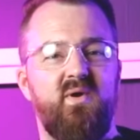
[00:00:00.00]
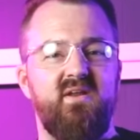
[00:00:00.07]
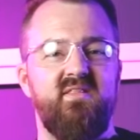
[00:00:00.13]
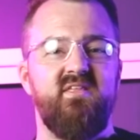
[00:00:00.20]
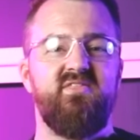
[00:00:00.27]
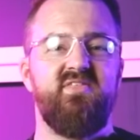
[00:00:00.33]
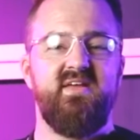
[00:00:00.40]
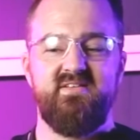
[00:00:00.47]
one of
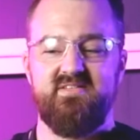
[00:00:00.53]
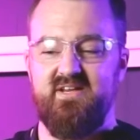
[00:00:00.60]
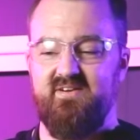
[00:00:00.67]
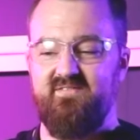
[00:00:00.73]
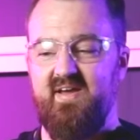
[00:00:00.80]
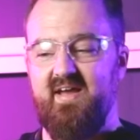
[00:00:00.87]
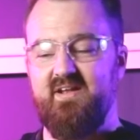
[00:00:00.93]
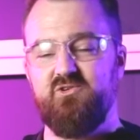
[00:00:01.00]
the things I've
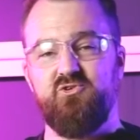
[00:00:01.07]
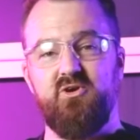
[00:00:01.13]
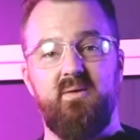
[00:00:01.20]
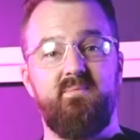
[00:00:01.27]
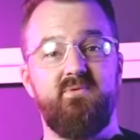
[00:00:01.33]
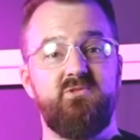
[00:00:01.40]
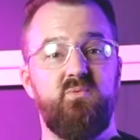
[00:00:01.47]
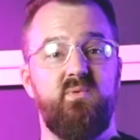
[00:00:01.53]
had
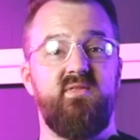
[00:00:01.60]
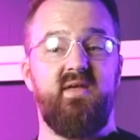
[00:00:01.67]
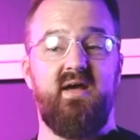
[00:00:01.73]
troubles with